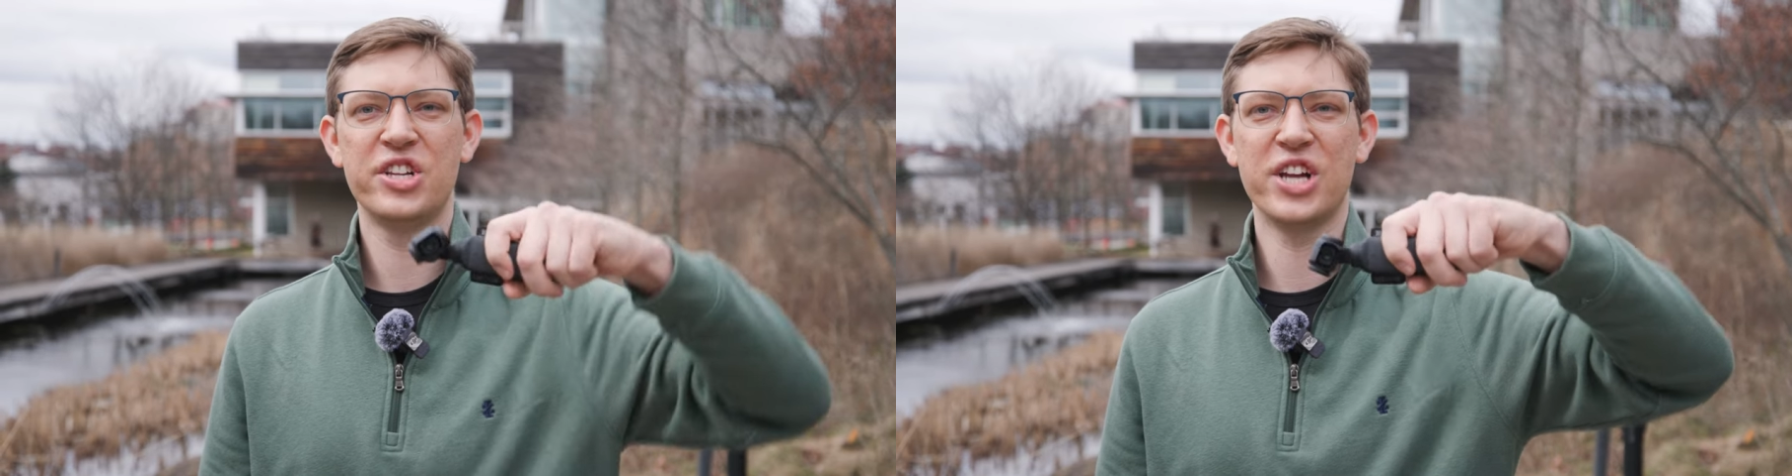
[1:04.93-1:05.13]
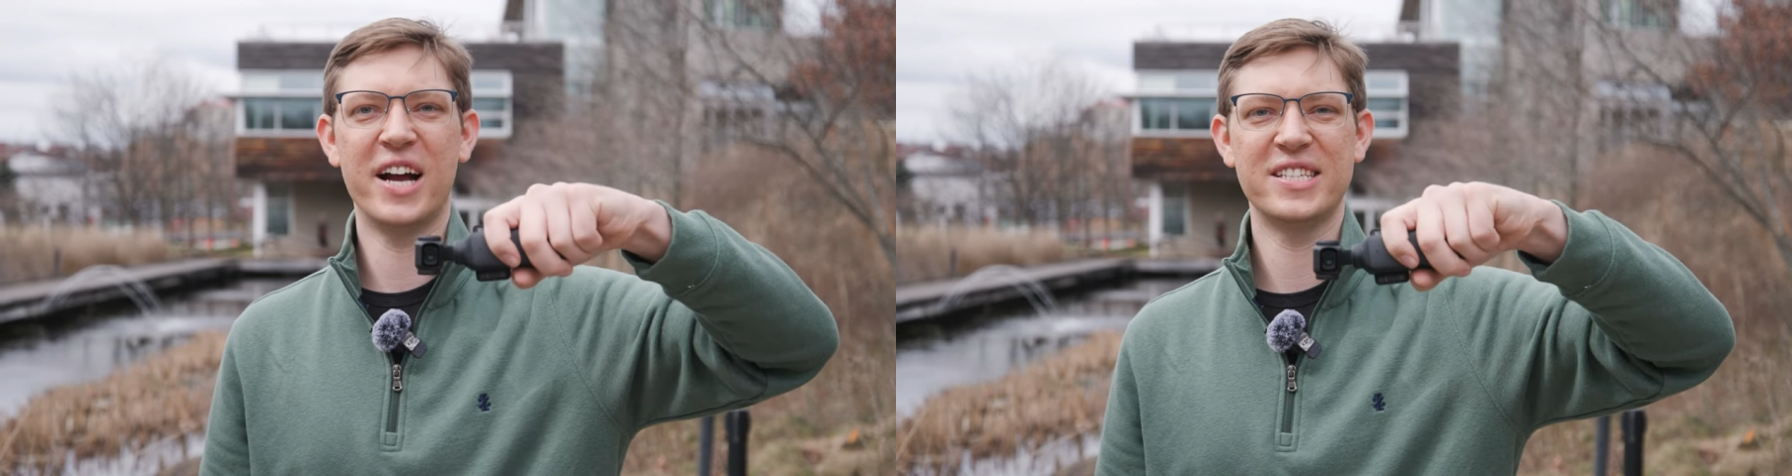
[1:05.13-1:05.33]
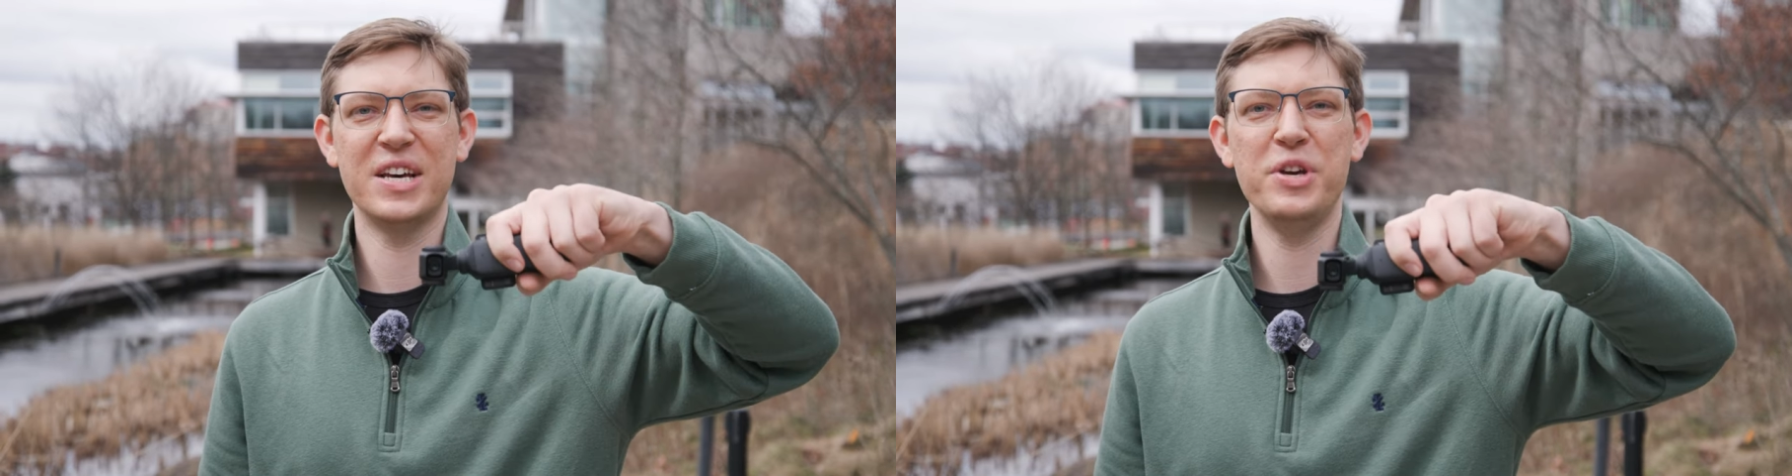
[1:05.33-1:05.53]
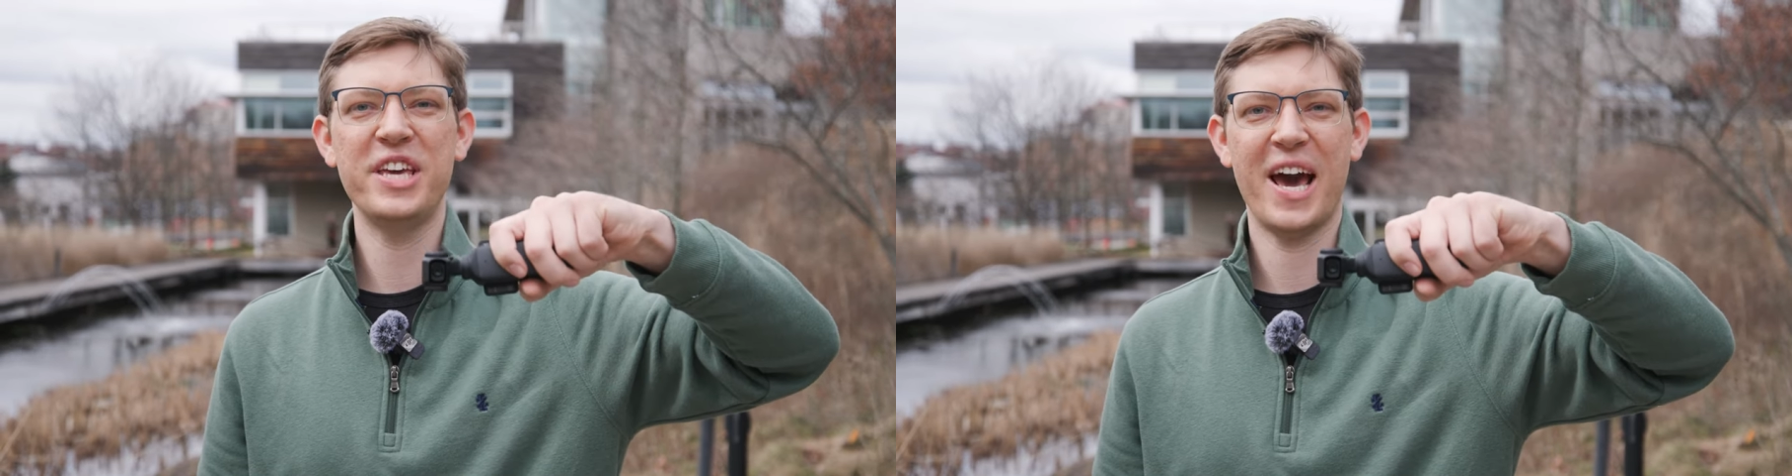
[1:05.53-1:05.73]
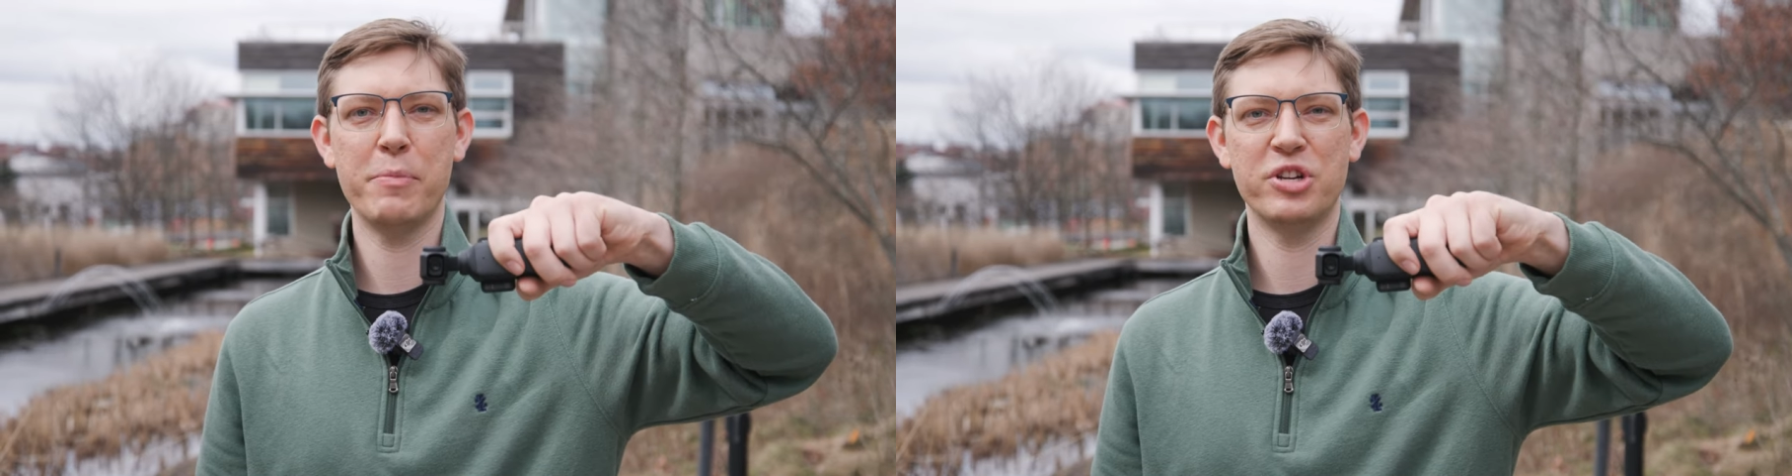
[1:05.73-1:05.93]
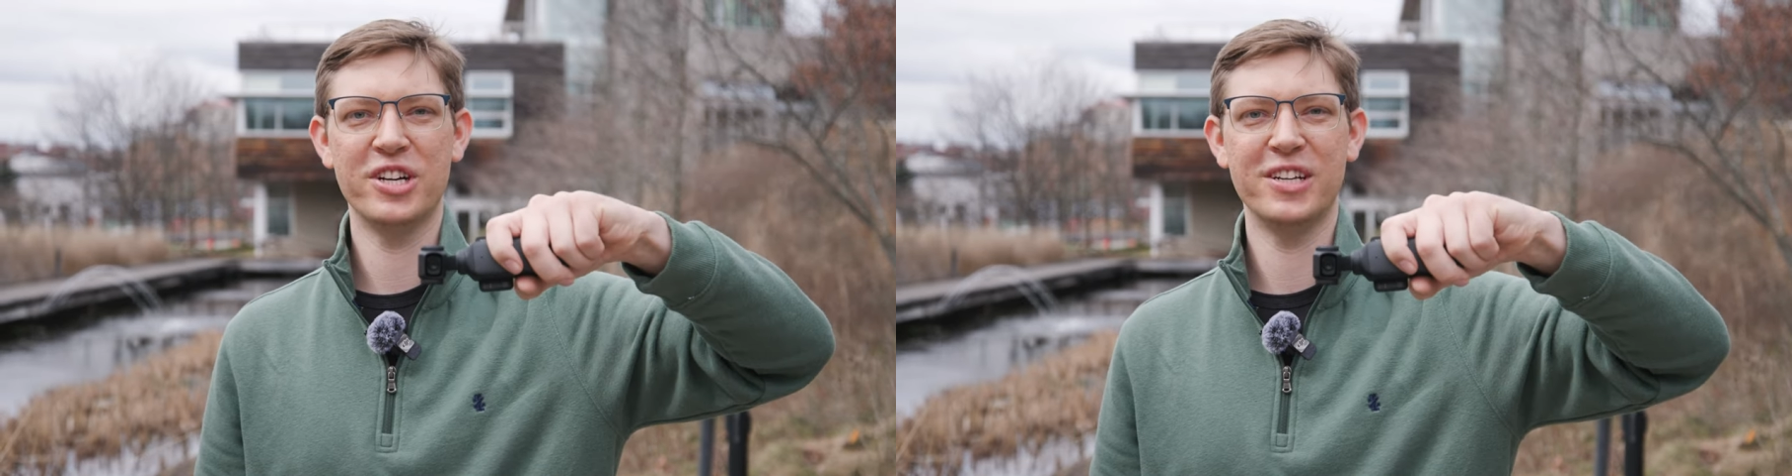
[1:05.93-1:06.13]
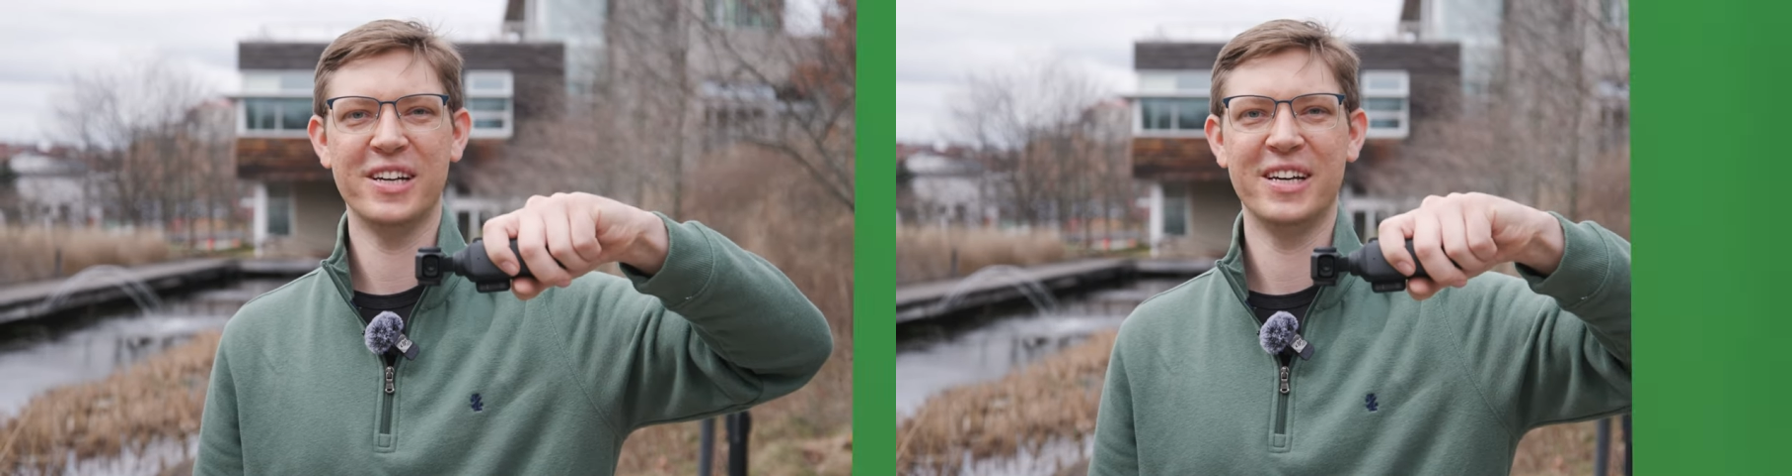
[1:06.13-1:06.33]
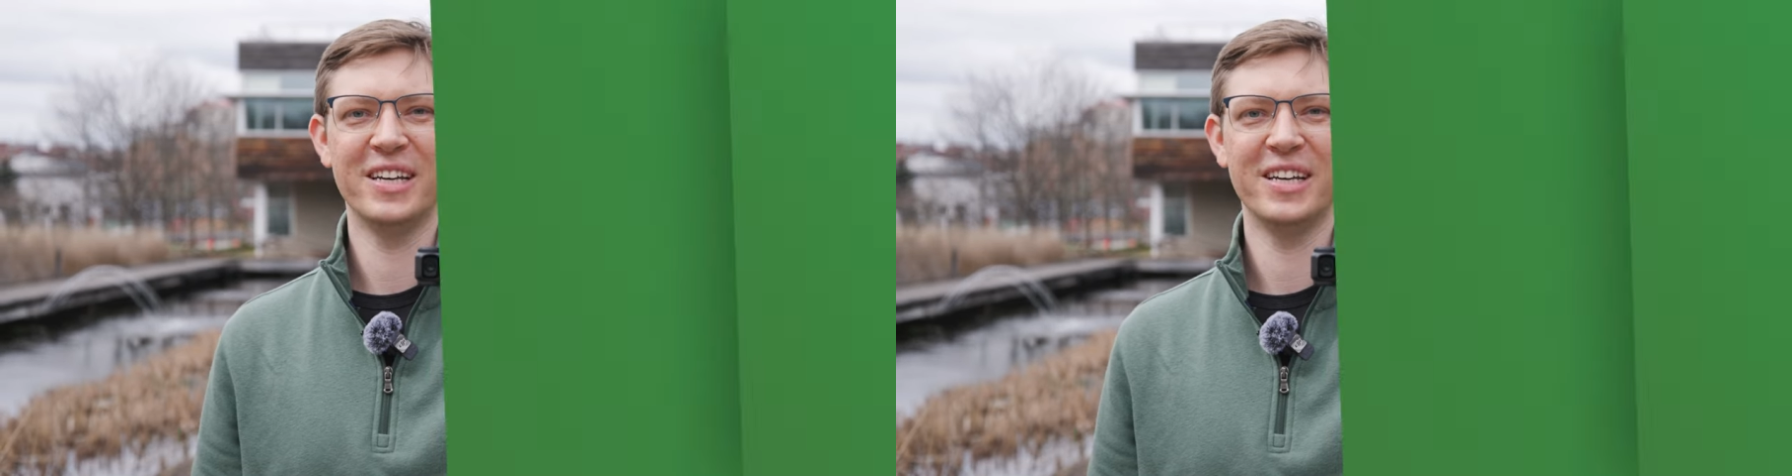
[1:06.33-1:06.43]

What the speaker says: shots that we captured.